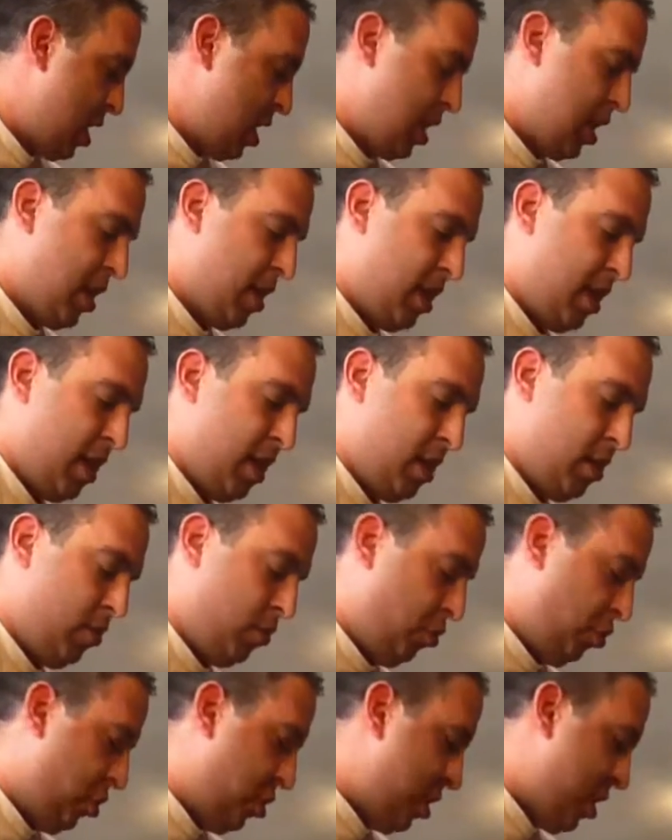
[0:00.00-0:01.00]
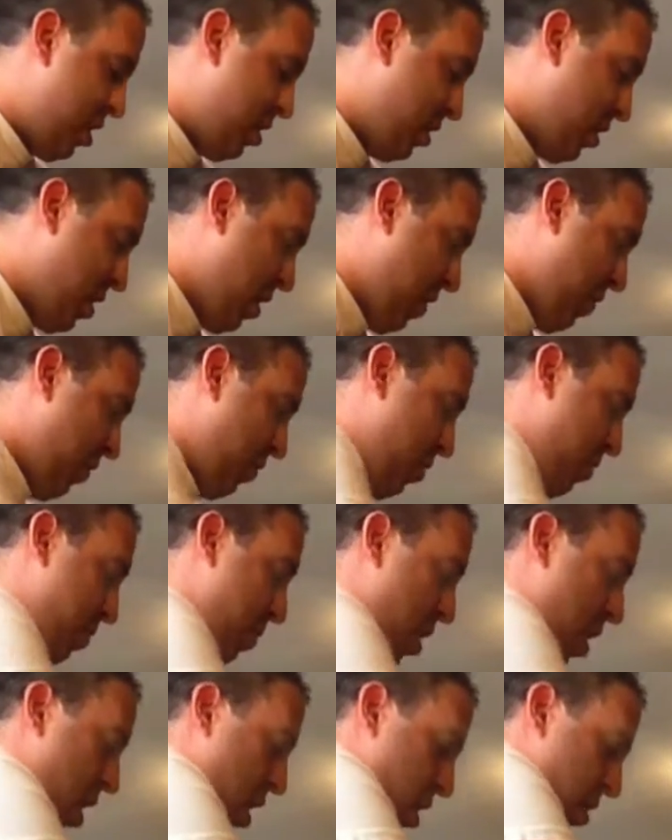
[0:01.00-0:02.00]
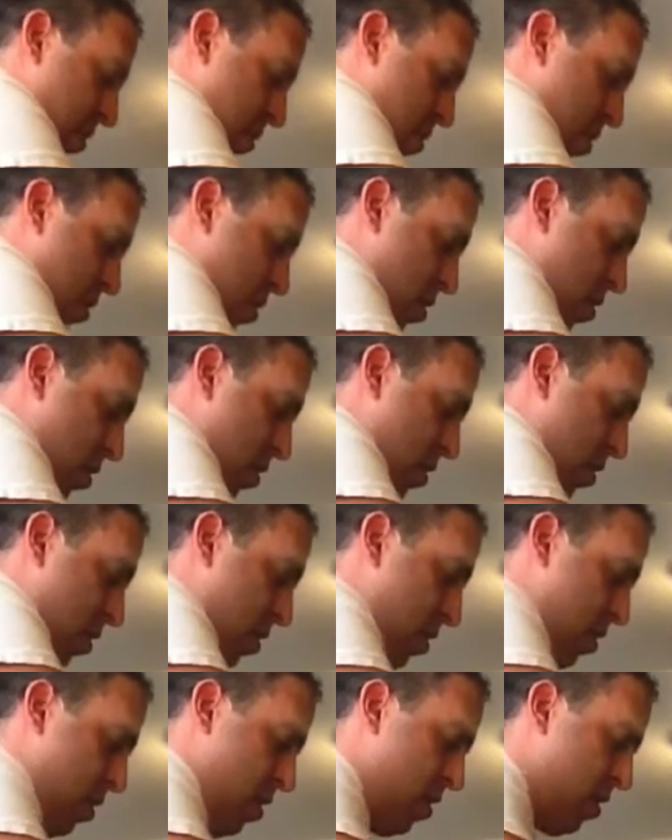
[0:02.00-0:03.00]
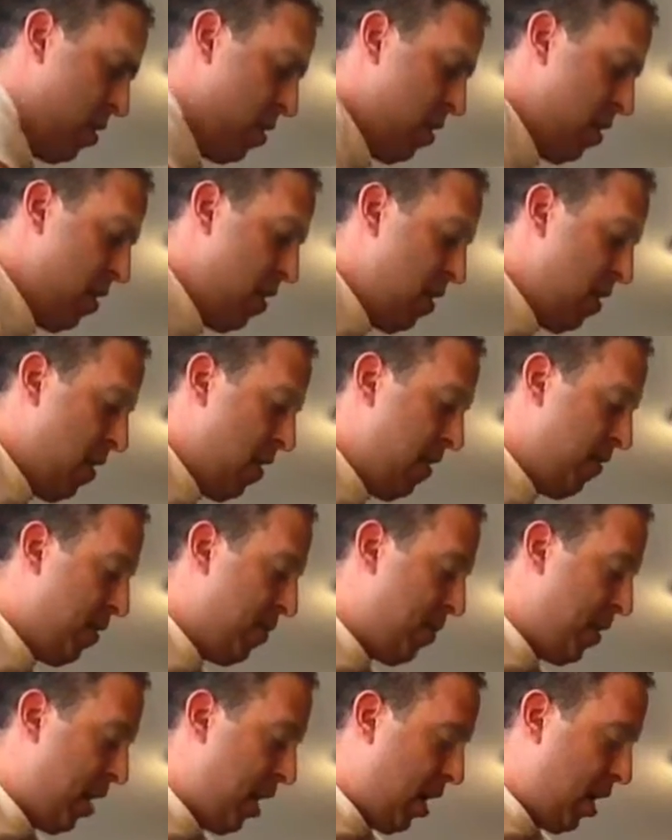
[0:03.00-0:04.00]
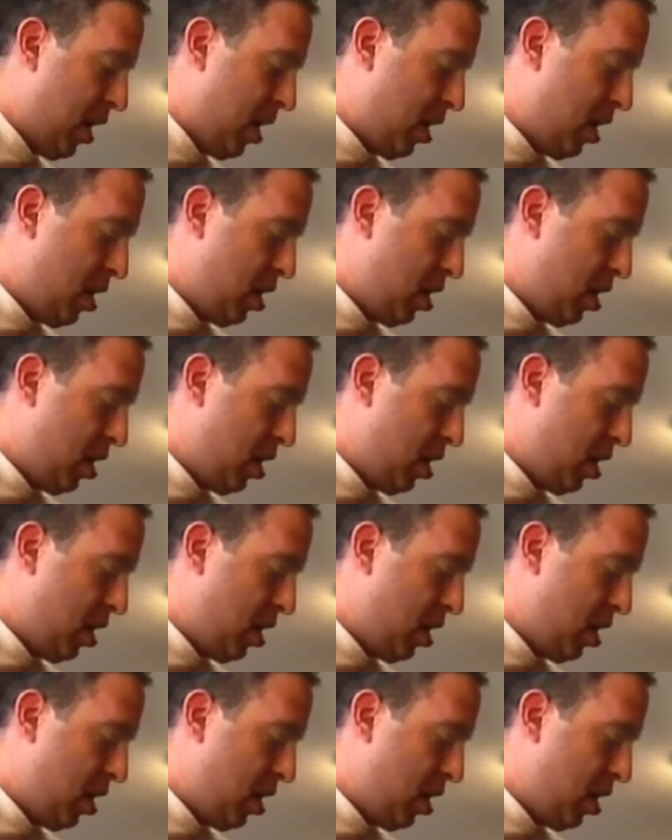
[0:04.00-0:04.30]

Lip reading: that this will just cover the bottom of the pan.